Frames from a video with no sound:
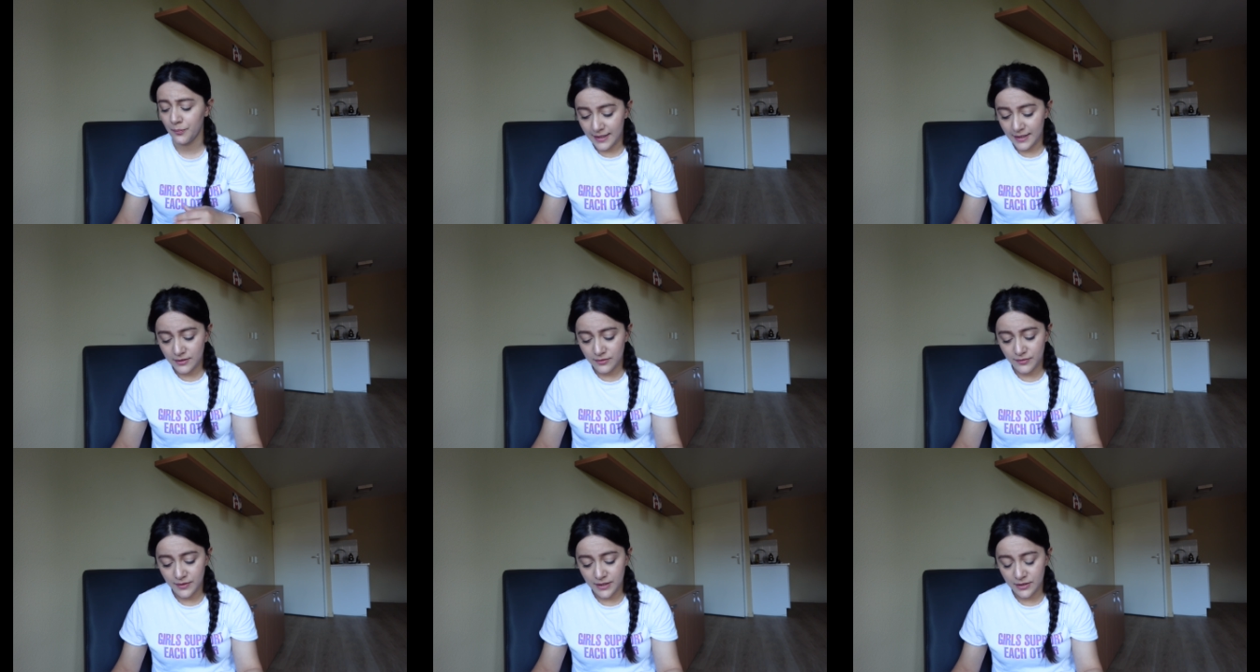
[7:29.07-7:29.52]

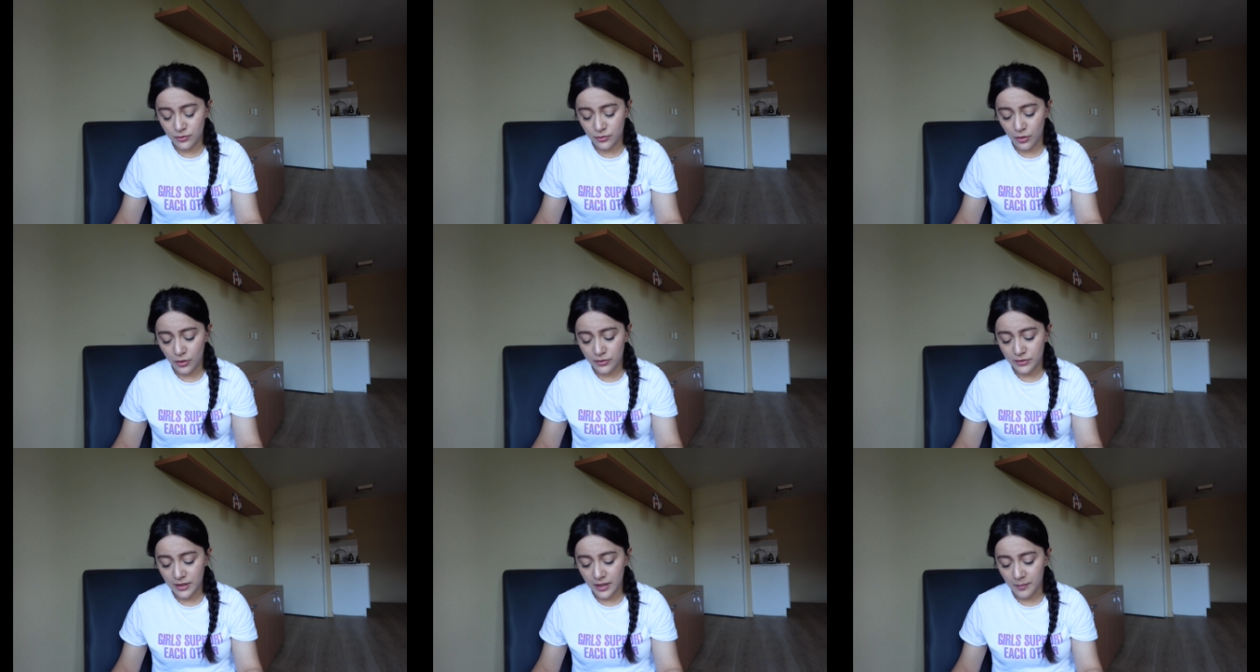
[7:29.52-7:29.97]
Then we
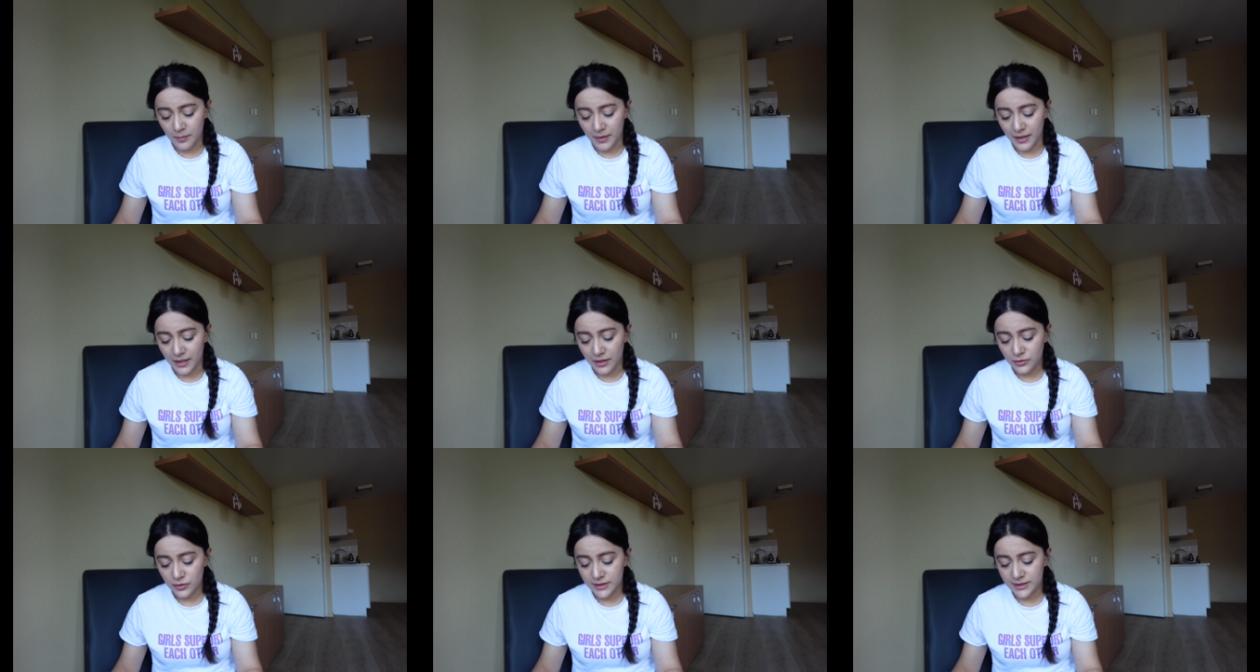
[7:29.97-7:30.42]
talked
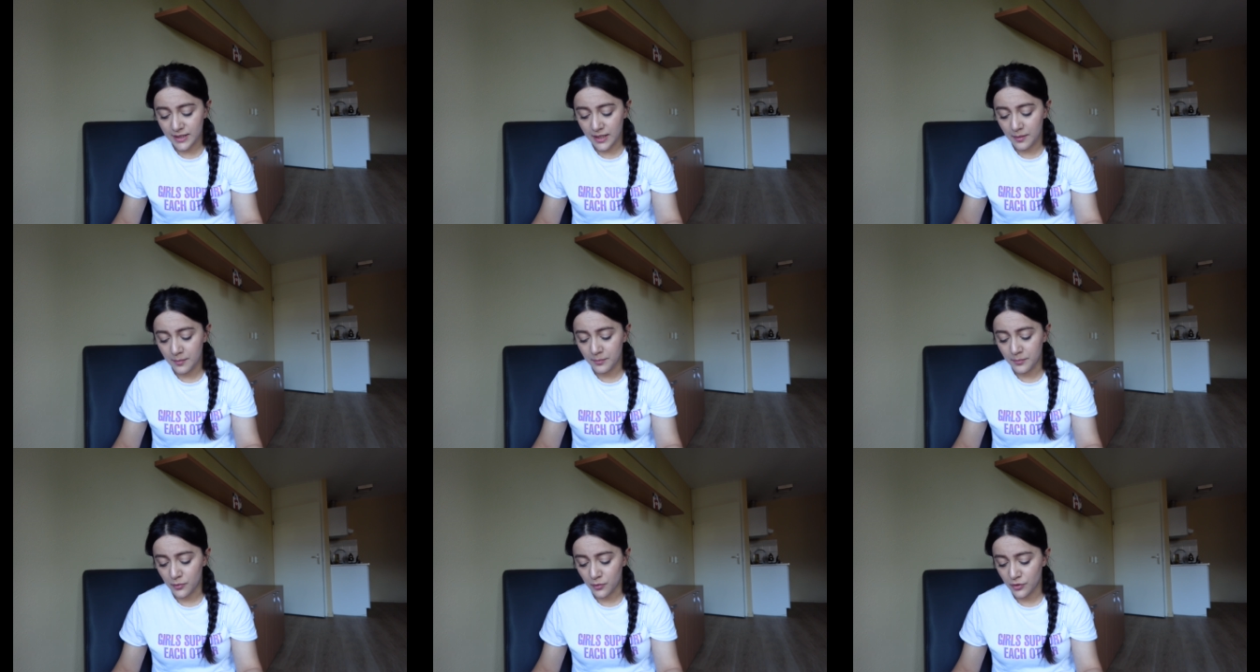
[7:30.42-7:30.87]
about
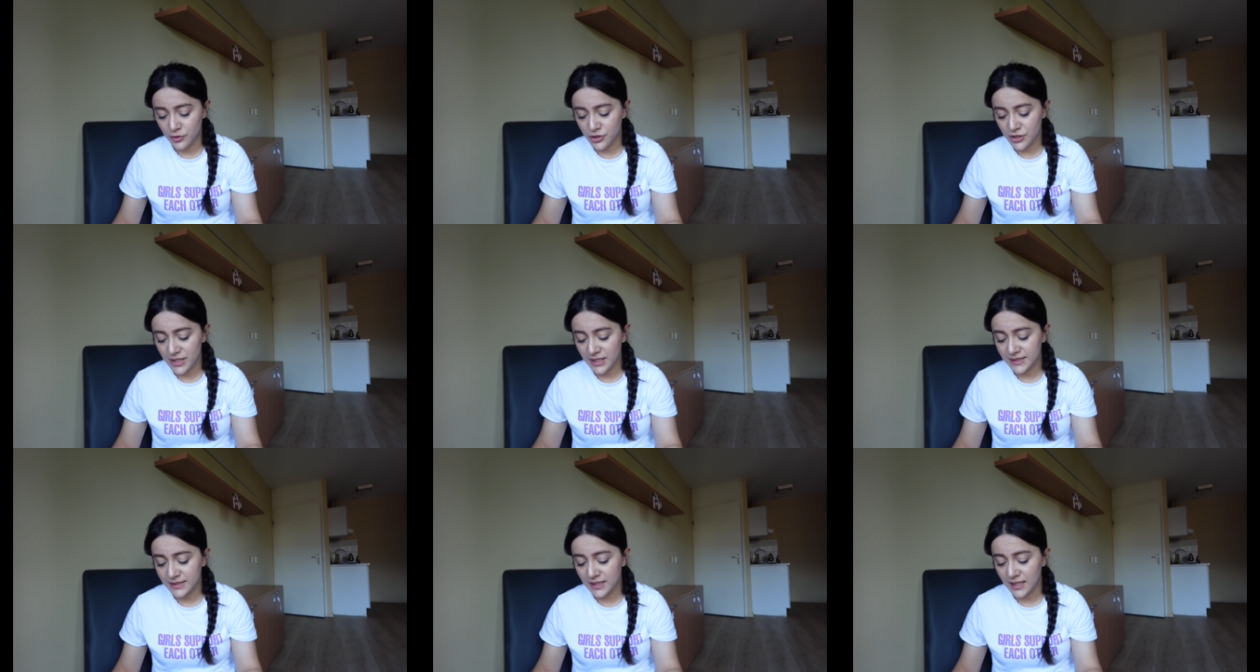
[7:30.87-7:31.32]
some
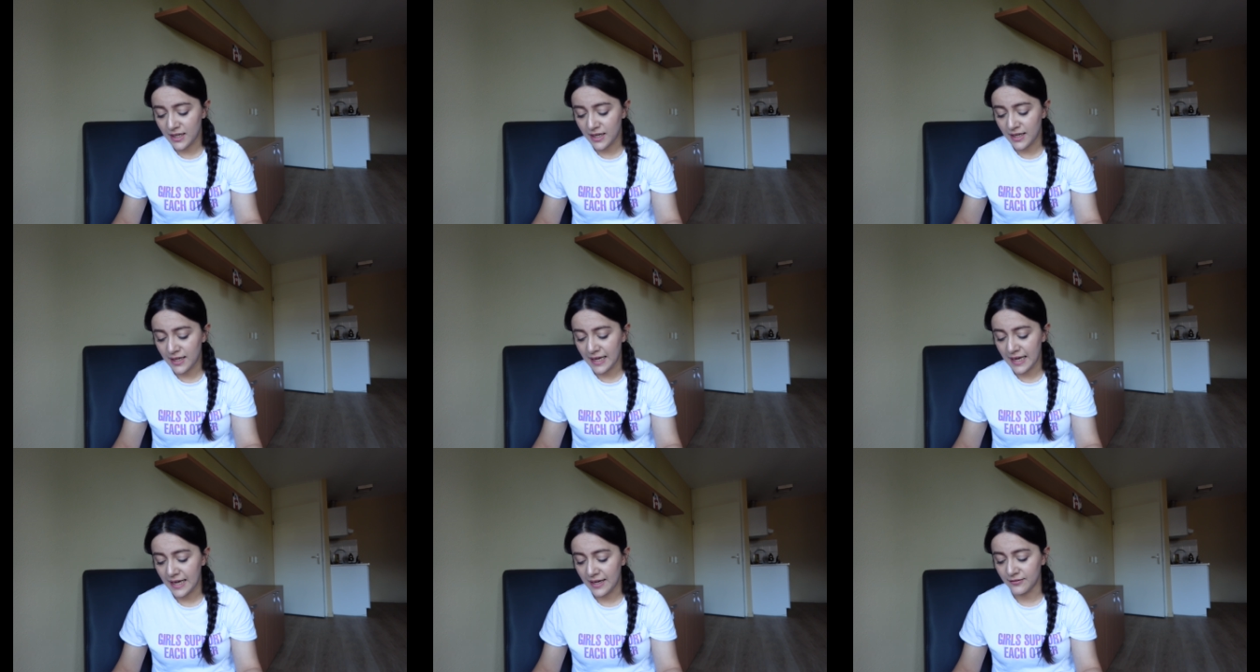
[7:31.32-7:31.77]
projects
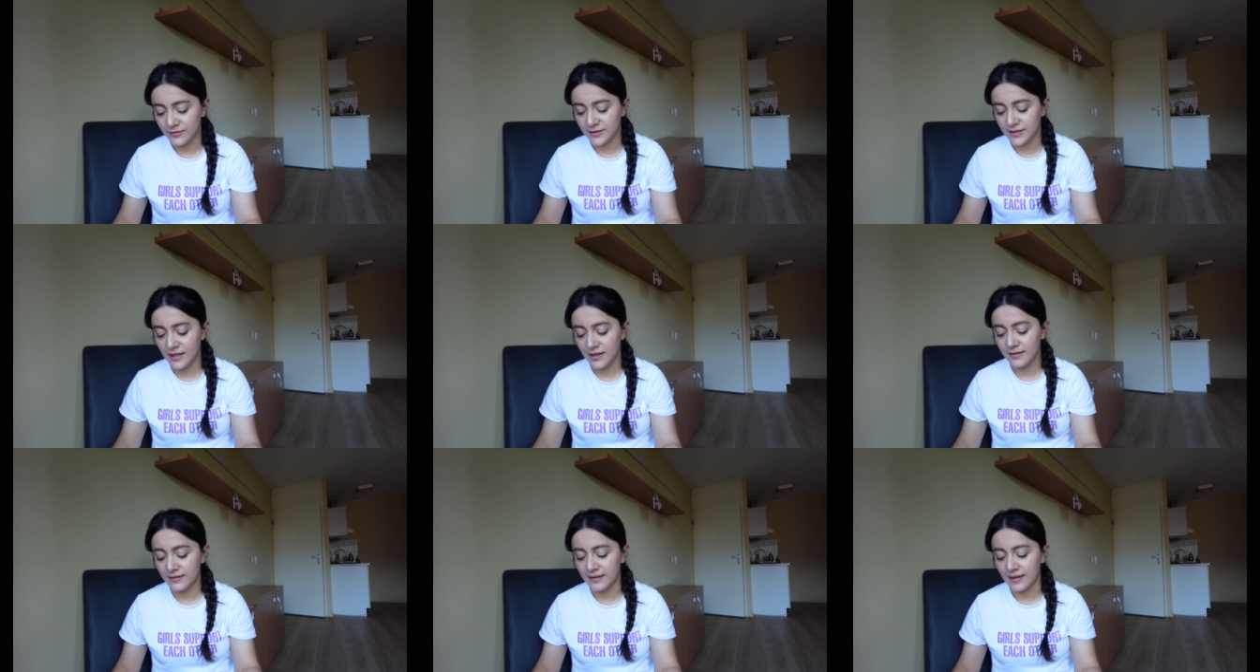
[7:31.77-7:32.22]
I have
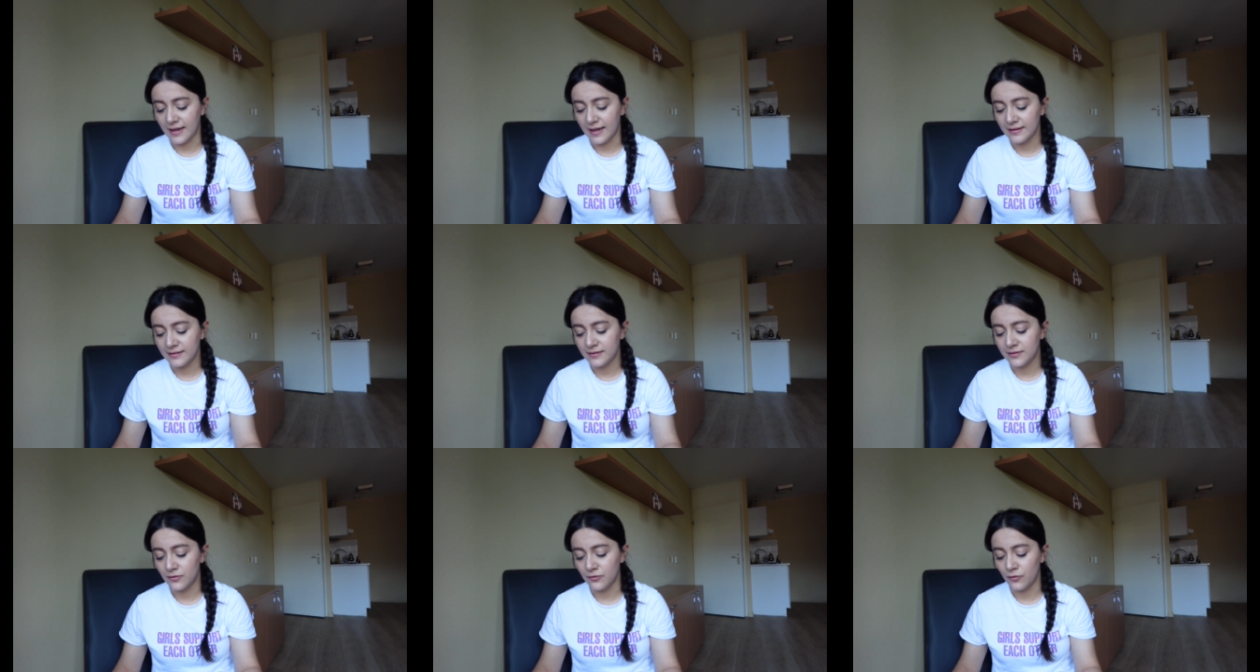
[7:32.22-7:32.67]
done
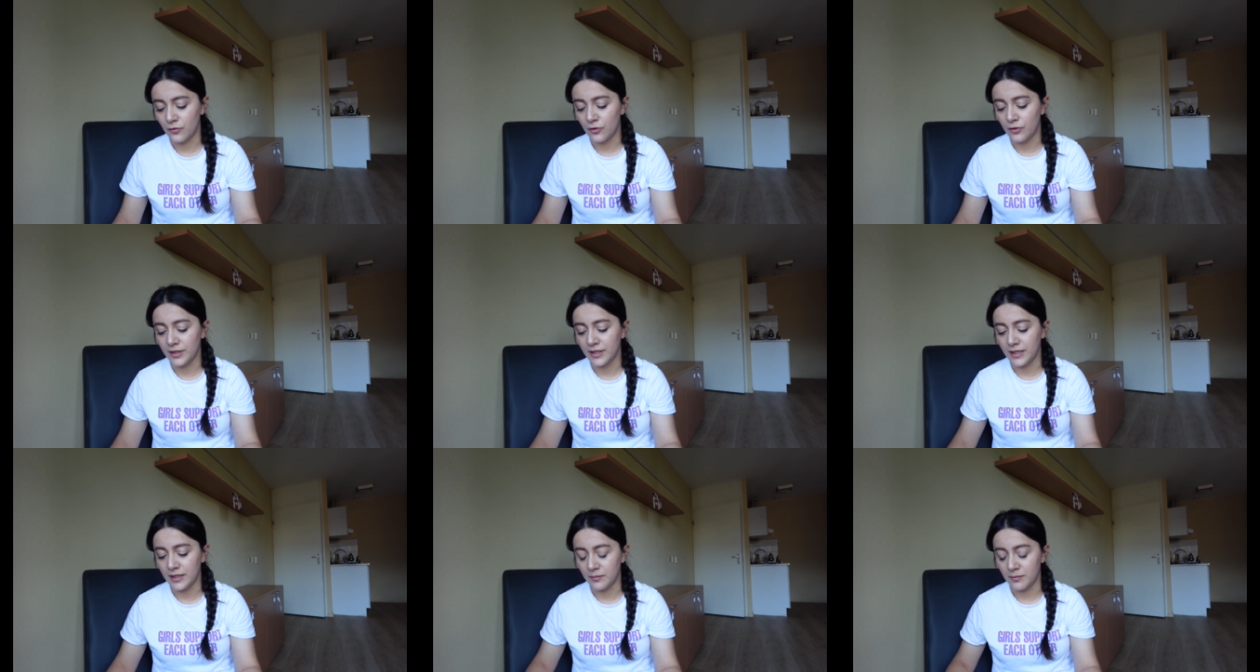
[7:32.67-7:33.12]
that
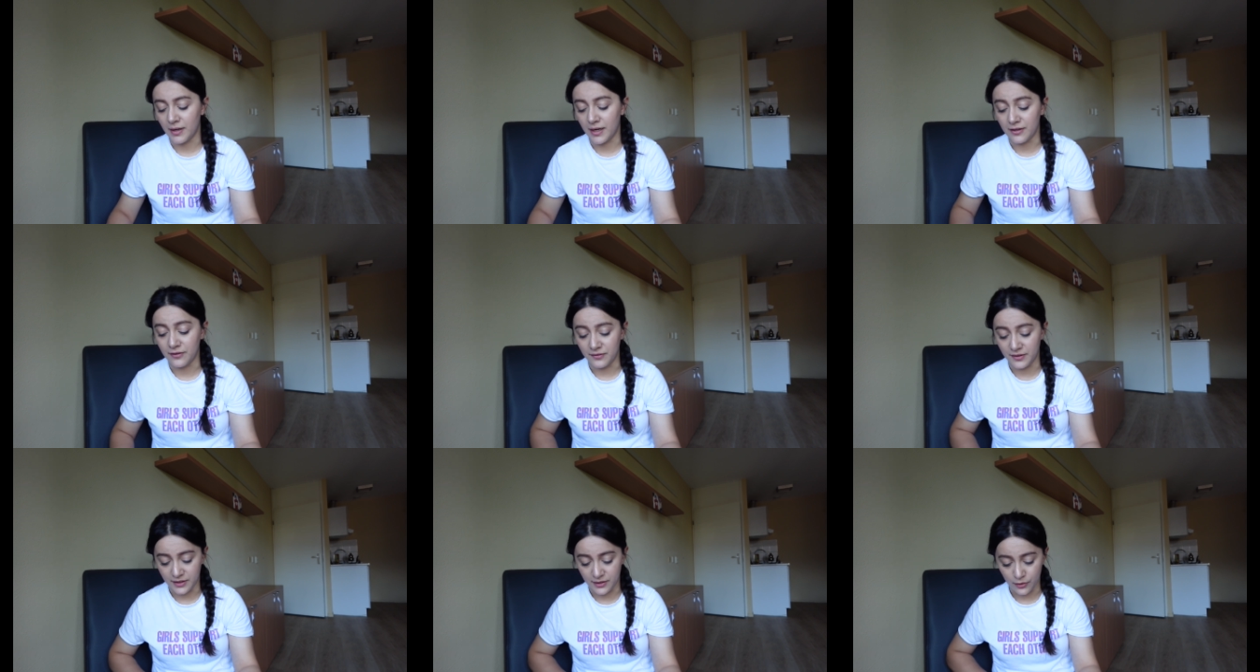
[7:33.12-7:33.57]
were in
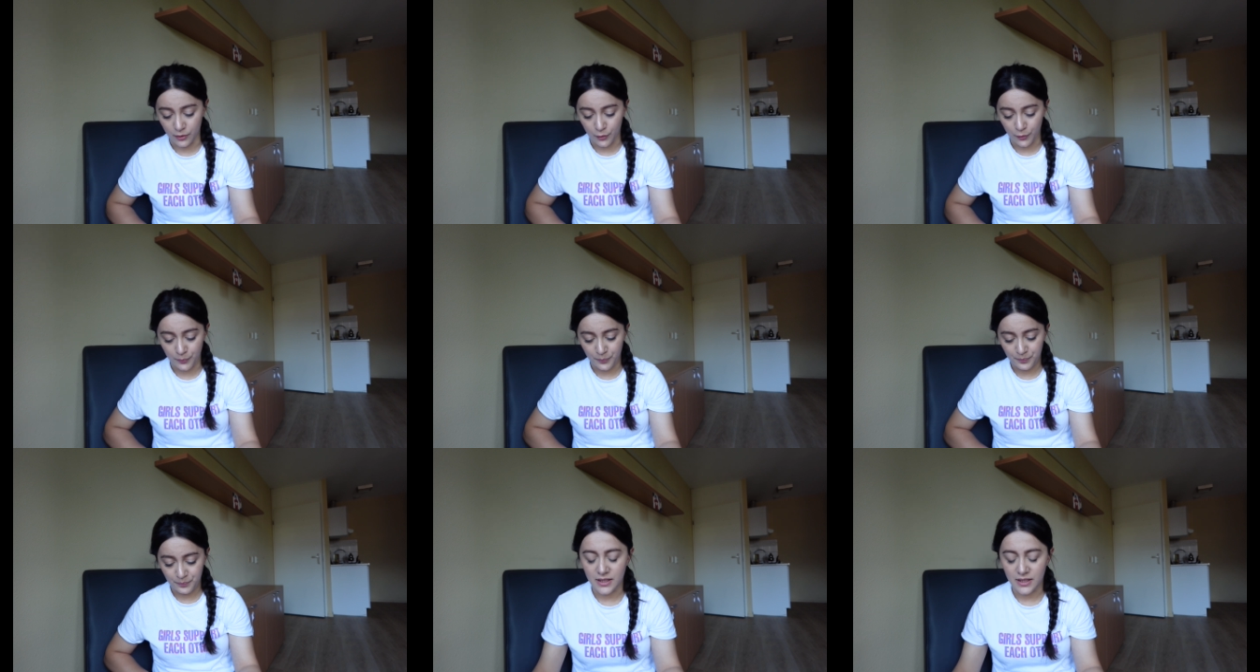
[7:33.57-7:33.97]
my video.